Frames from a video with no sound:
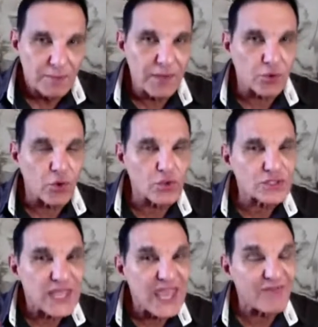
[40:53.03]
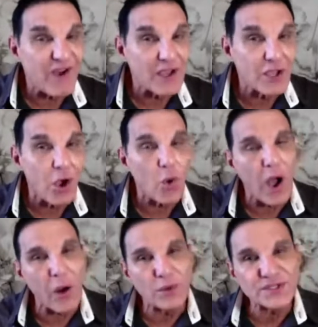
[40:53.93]
Because if I
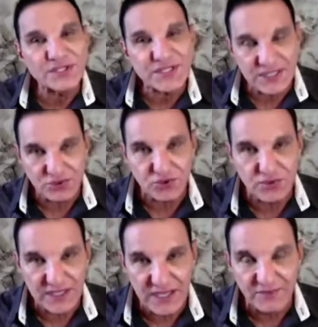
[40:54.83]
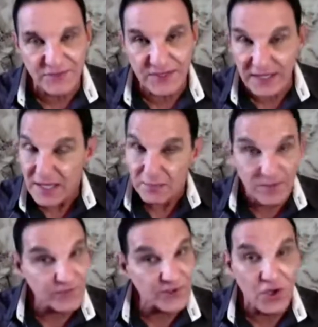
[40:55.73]
go, I will send you the comforter.
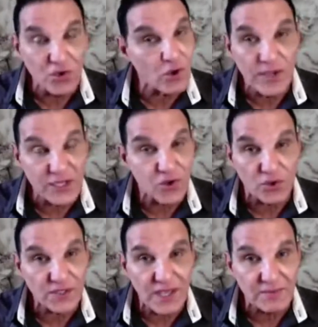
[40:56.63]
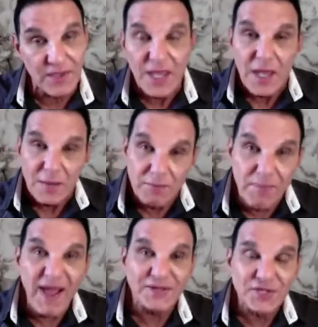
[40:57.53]
But if I don't go, he can't come.
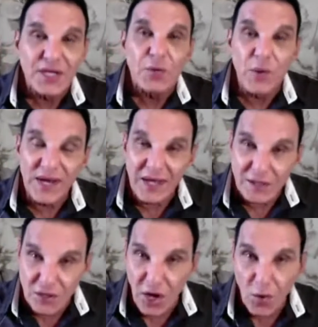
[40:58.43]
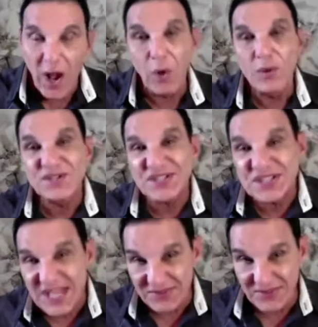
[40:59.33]
But when I go, I will
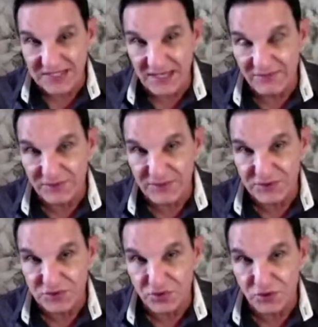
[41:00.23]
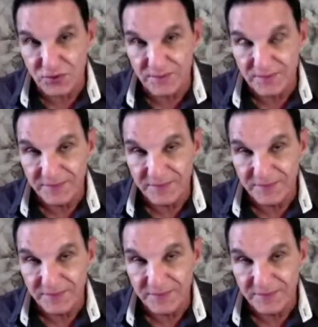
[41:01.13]
send the comforter to you.